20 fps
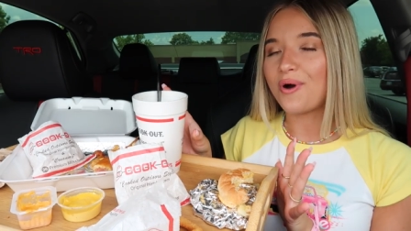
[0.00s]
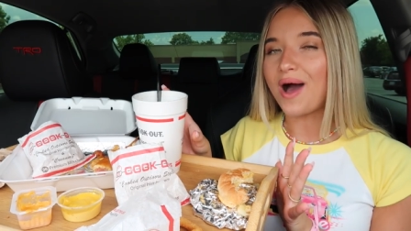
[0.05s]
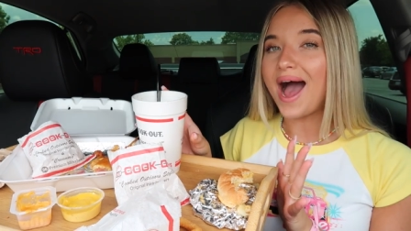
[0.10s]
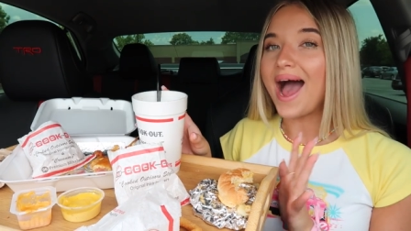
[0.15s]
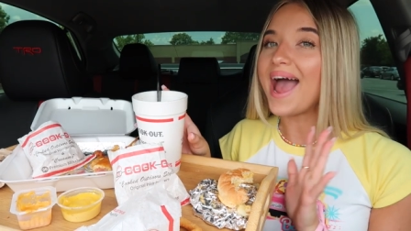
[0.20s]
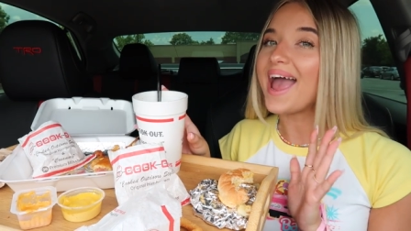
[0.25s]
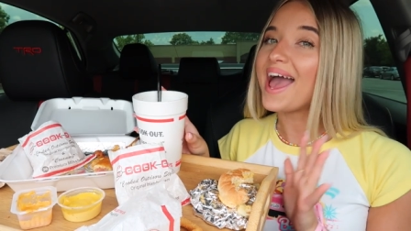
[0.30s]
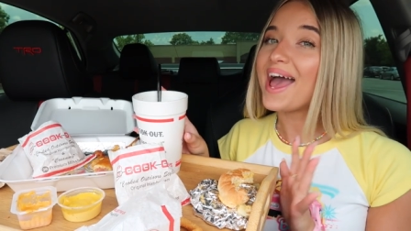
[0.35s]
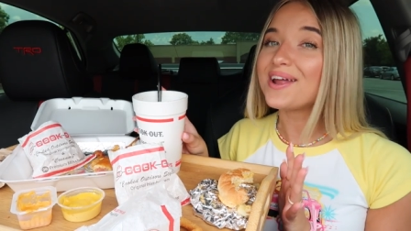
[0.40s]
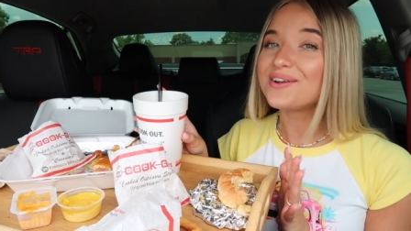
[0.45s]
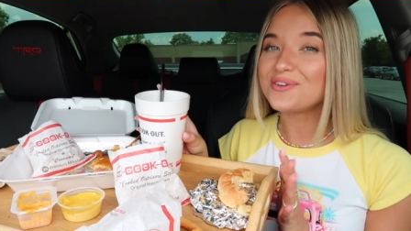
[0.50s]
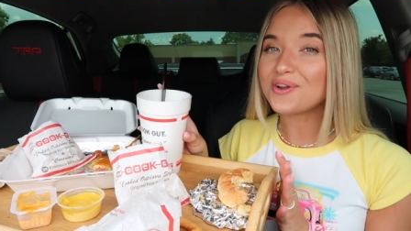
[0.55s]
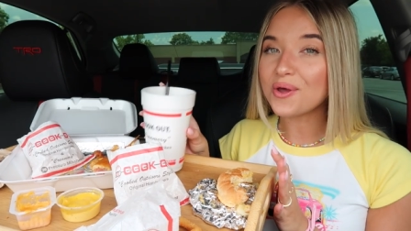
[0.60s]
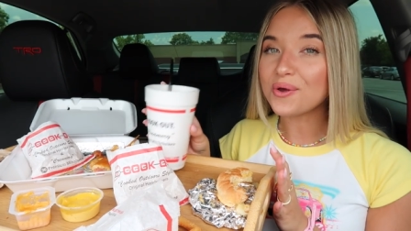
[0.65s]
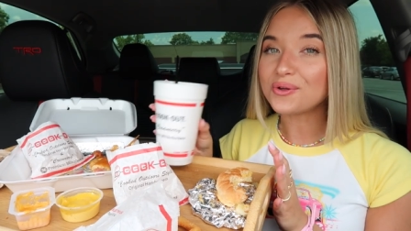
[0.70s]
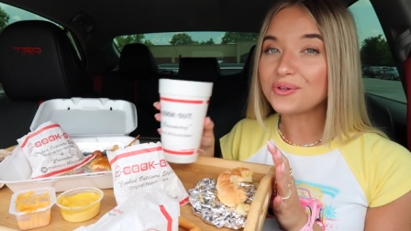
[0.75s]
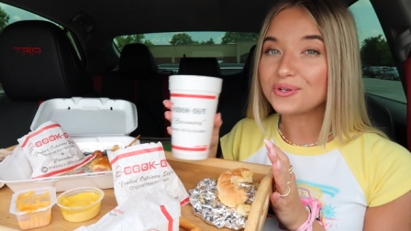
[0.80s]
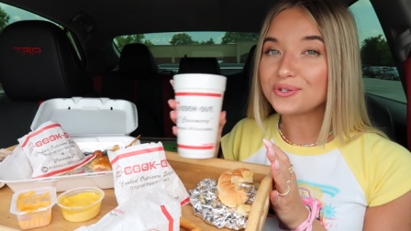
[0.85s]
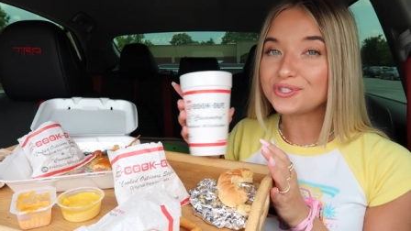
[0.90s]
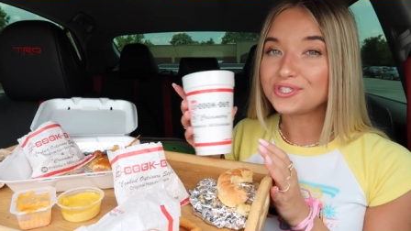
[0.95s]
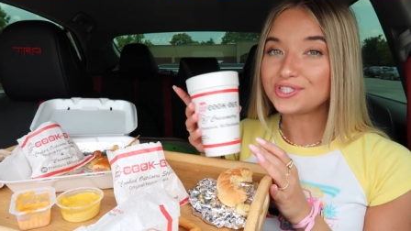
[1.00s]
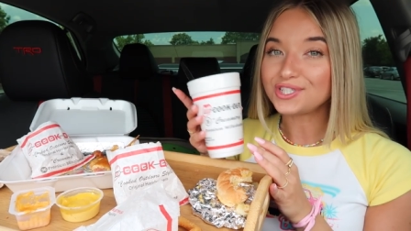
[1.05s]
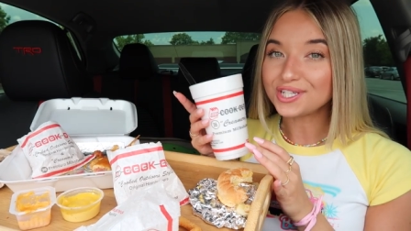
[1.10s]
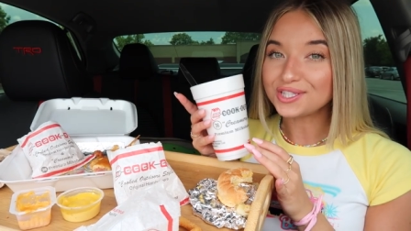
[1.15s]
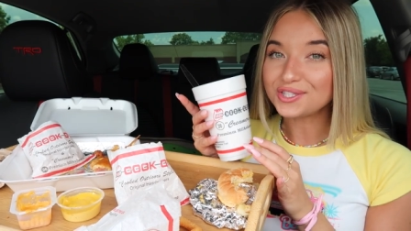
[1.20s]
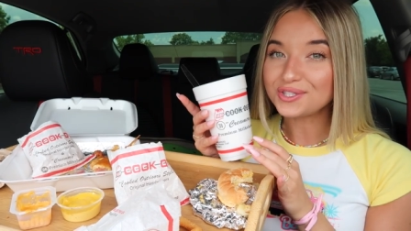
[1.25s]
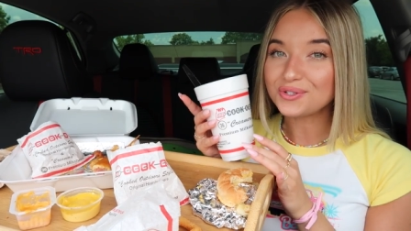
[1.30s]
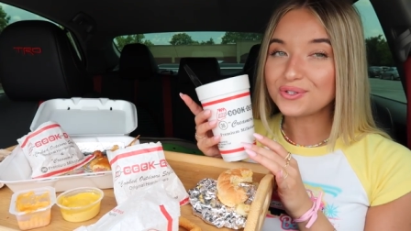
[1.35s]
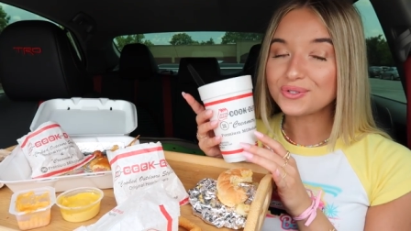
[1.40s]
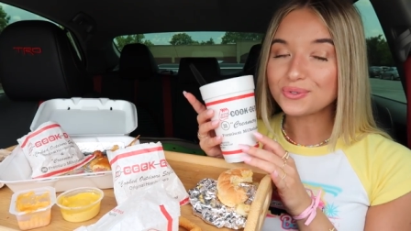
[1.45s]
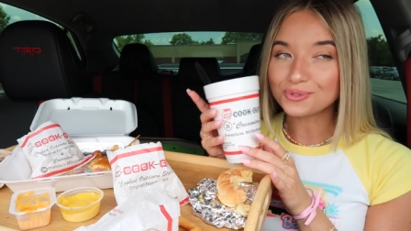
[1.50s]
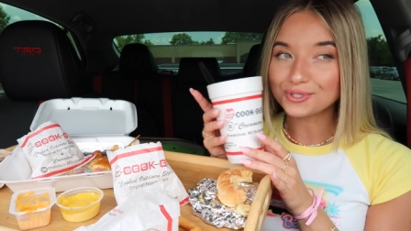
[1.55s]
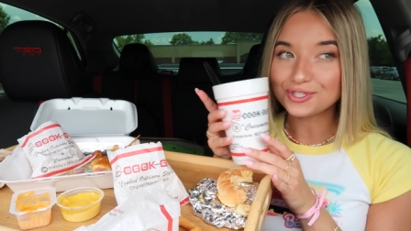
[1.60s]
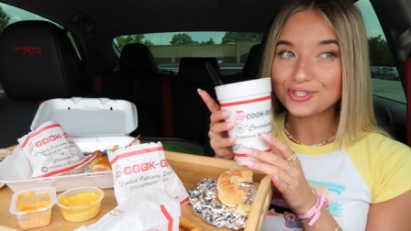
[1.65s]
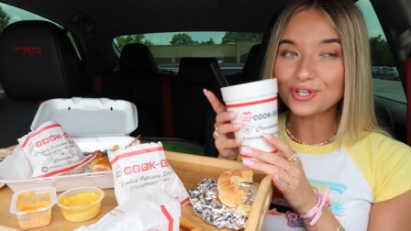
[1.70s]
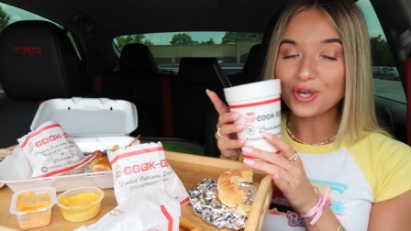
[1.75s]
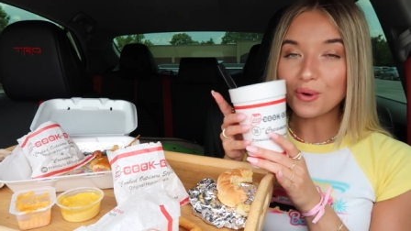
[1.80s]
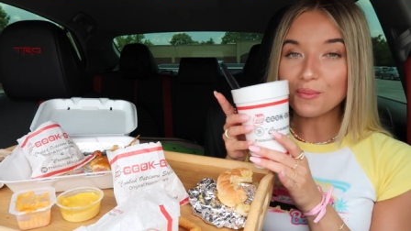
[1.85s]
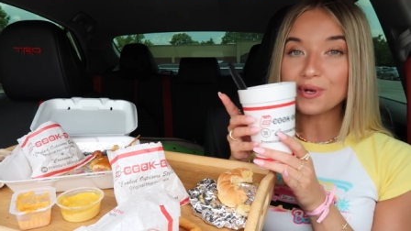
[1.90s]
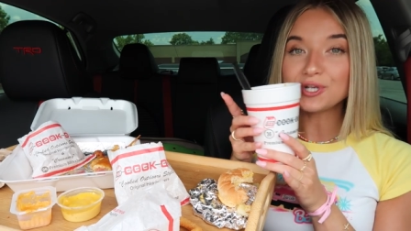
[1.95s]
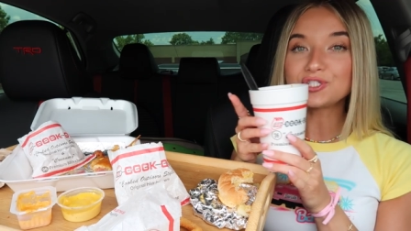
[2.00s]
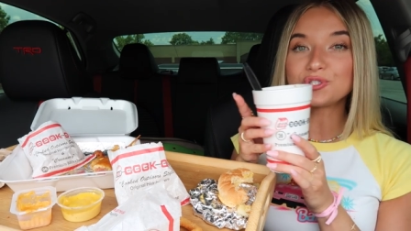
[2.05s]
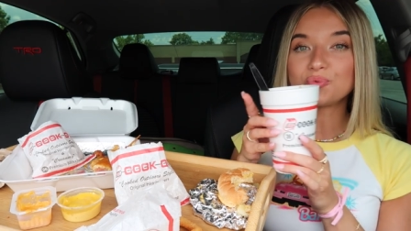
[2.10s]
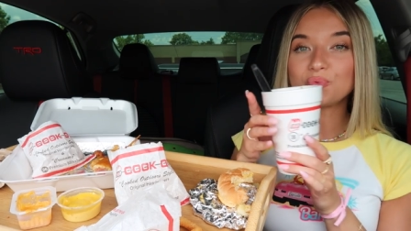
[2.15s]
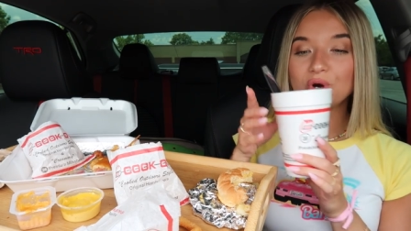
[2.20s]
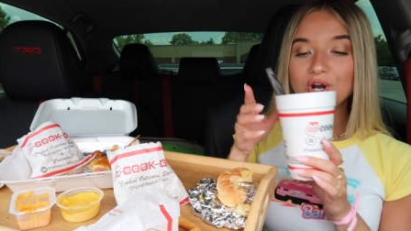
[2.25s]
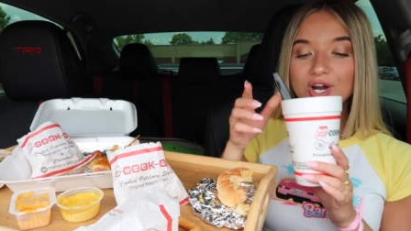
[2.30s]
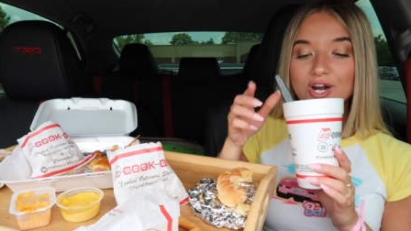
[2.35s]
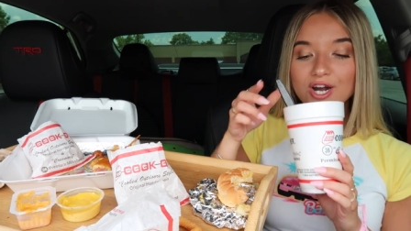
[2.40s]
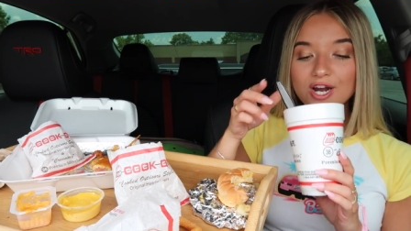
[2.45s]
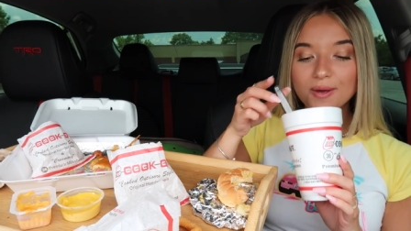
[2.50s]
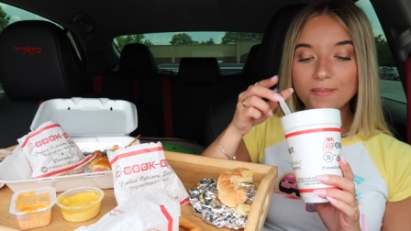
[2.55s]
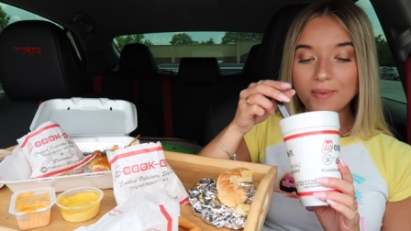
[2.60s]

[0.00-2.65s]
I had no clue Shih Tzus were so much work,